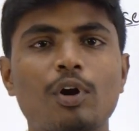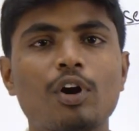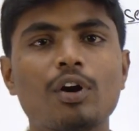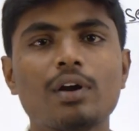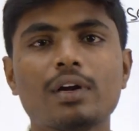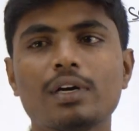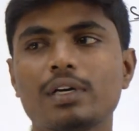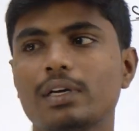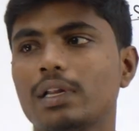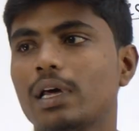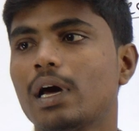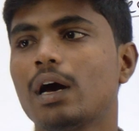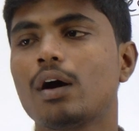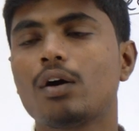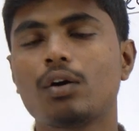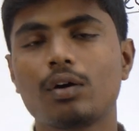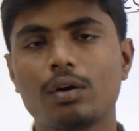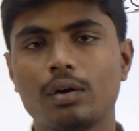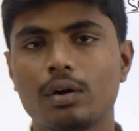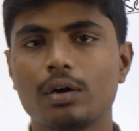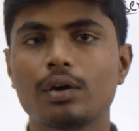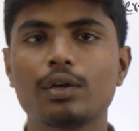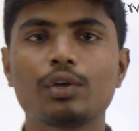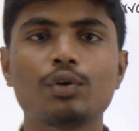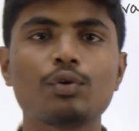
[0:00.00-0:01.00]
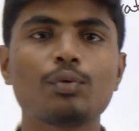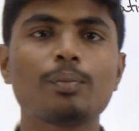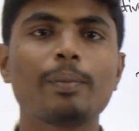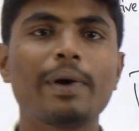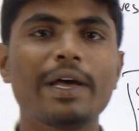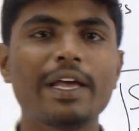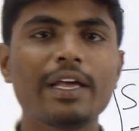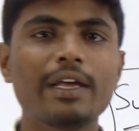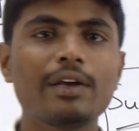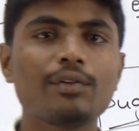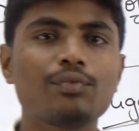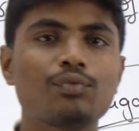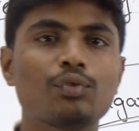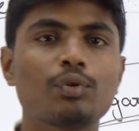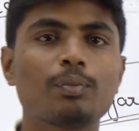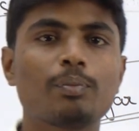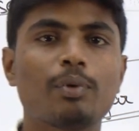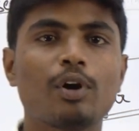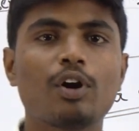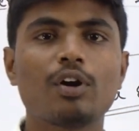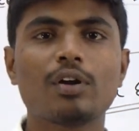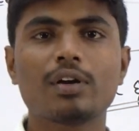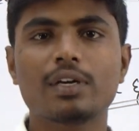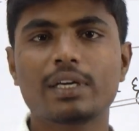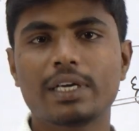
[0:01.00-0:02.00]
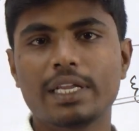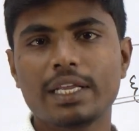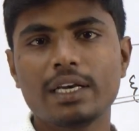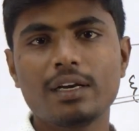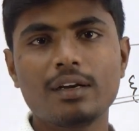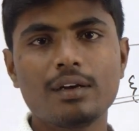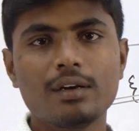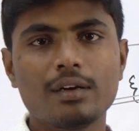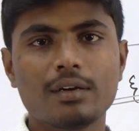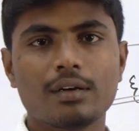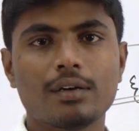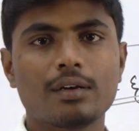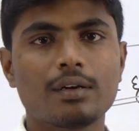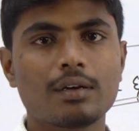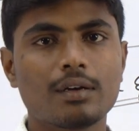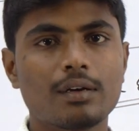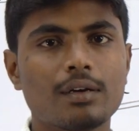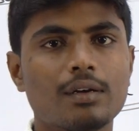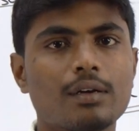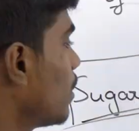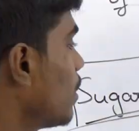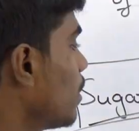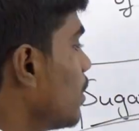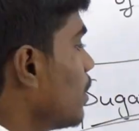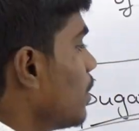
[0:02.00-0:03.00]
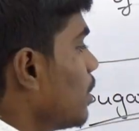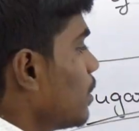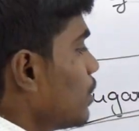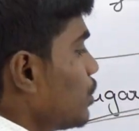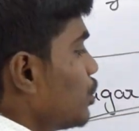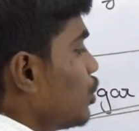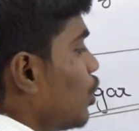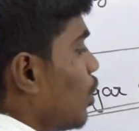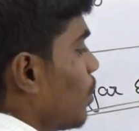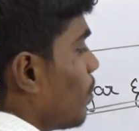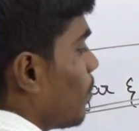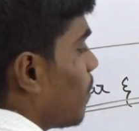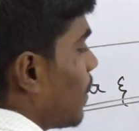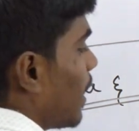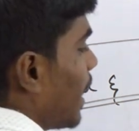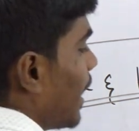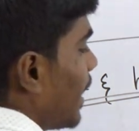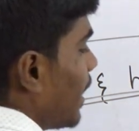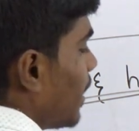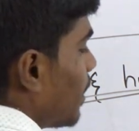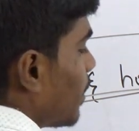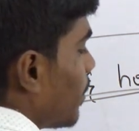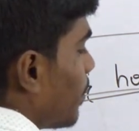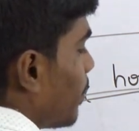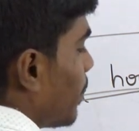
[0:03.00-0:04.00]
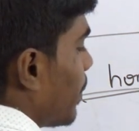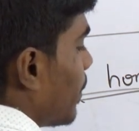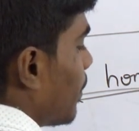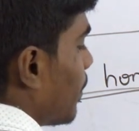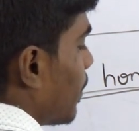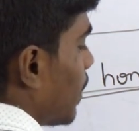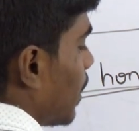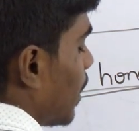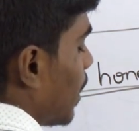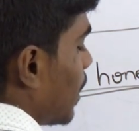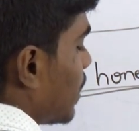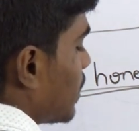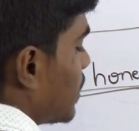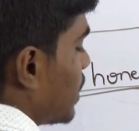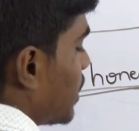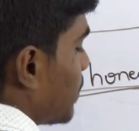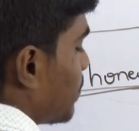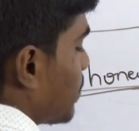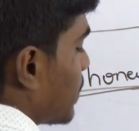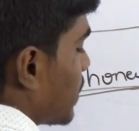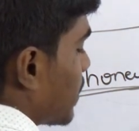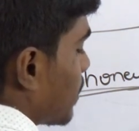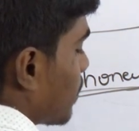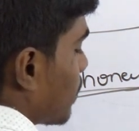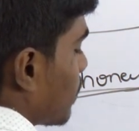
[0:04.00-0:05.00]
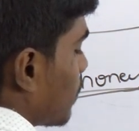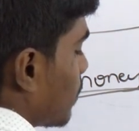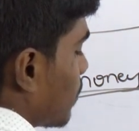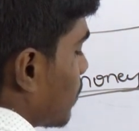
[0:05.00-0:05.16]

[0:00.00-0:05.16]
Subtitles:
product or you buy a food product in shop like chips,